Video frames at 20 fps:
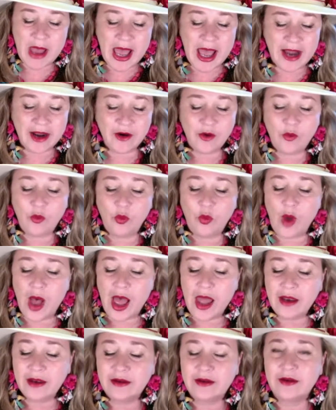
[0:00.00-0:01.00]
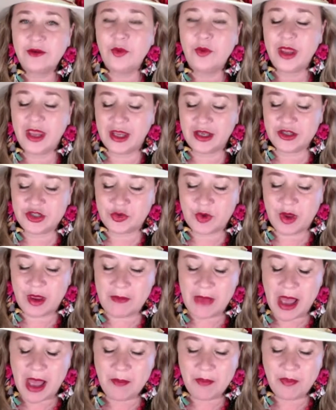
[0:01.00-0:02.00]
matter what we can
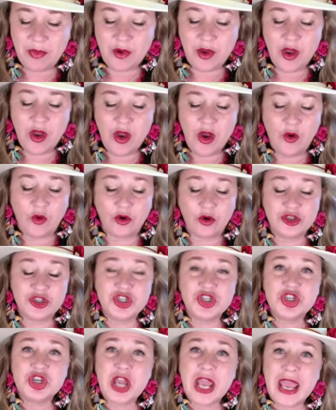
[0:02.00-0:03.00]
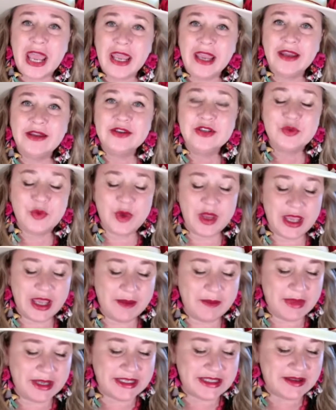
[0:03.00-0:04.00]
dream up or change we
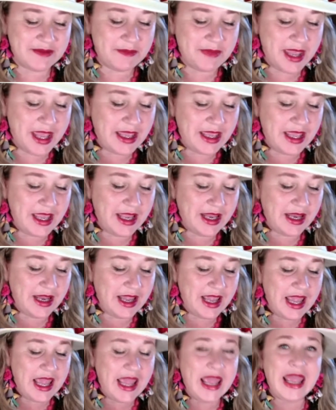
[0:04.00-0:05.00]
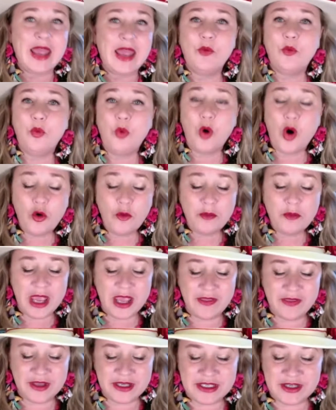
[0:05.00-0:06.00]
commit to making, it won't
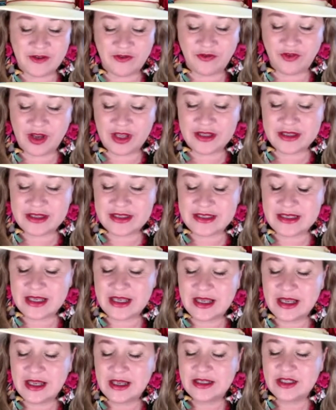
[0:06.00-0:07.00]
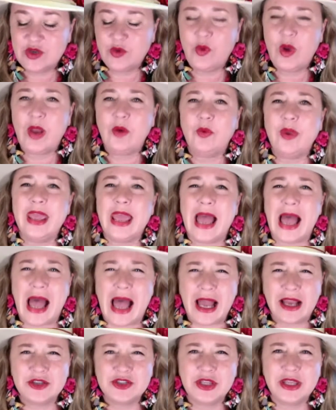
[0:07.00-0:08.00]
make the difference to what we
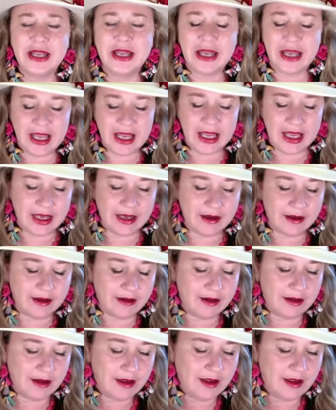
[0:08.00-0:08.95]
actually need.